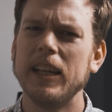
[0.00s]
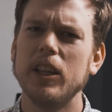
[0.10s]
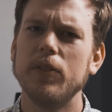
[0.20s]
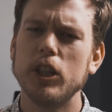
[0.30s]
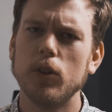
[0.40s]

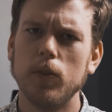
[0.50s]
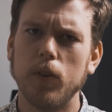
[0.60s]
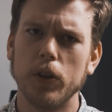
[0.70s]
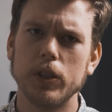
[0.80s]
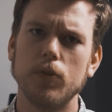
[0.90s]
individual
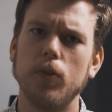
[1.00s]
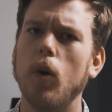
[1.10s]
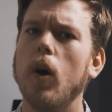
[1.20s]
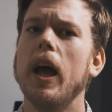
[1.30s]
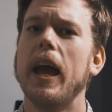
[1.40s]
fonts
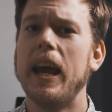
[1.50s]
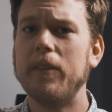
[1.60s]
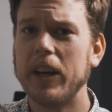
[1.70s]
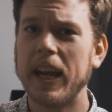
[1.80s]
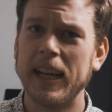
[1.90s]
for
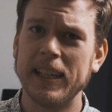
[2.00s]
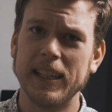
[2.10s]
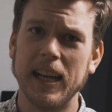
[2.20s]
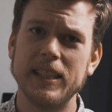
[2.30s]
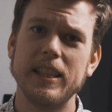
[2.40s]
every
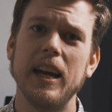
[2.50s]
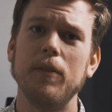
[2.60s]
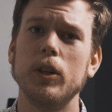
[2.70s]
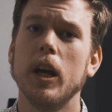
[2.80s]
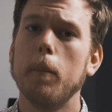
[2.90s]
heading, as that
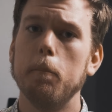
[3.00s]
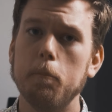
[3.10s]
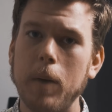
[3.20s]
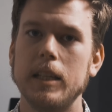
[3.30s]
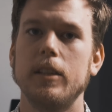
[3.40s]
would
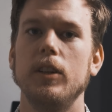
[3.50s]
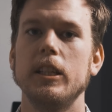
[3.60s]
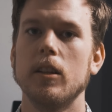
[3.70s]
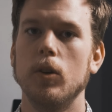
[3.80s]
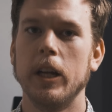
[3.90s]
massively
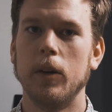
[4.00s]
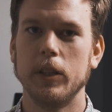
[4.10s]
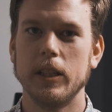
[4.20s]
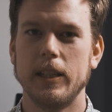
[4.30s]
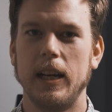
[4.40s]
slow down
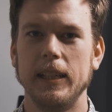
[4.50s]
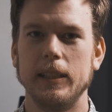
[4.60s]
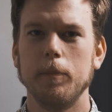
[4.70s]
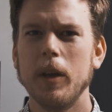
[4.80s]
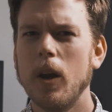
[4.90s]
your site.
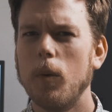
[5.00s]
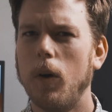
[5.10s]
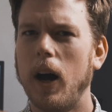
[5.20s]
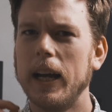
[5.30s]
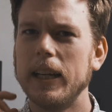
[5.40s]

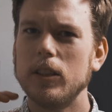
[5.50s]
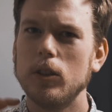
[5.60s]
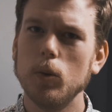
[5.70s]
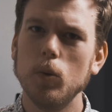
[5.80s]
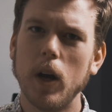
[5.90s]
What I
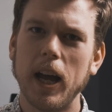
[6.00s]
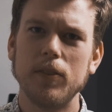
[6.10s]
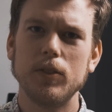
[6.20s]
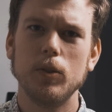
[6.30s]
do have